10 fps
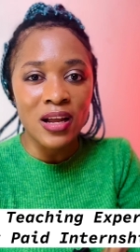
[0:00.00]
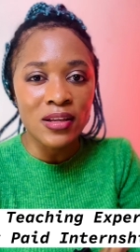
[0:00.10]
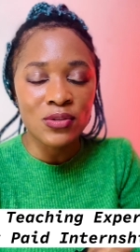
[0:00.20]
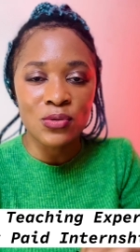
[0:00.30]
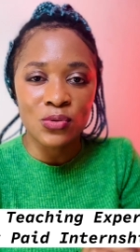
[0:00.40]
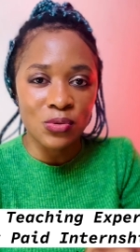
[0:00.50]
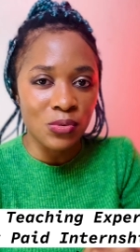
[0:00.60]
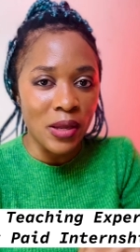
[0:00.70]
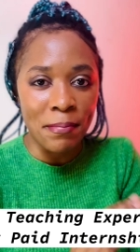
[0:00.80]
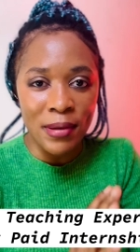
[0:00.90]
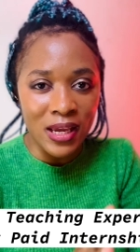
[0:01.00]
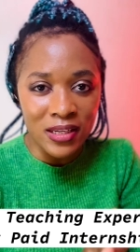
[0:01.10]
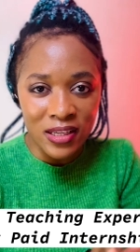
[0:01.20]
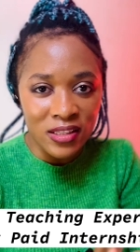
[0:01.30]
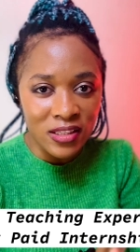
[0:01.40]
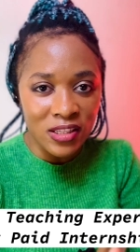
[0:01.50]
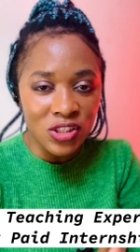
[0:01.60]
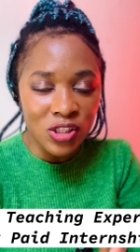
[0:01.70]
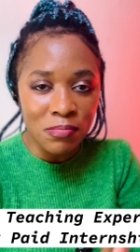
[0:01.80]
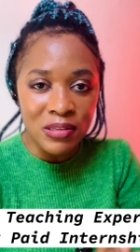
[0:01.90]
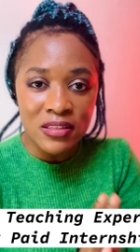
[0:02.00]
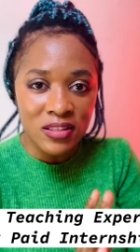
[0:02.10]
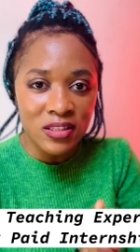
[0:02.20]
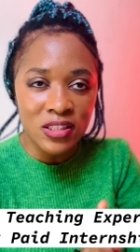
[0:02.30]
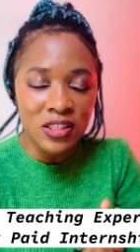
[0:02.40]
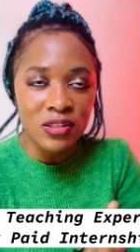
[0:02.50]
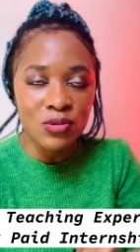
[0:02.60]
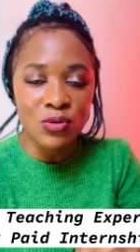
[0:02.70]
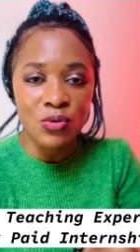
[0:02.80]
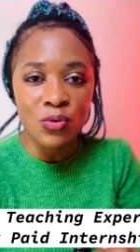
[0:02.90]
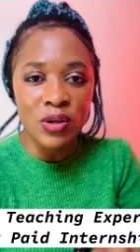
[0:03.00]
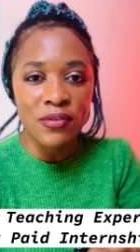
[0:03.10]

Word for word: like to do a paid internship in teaching to know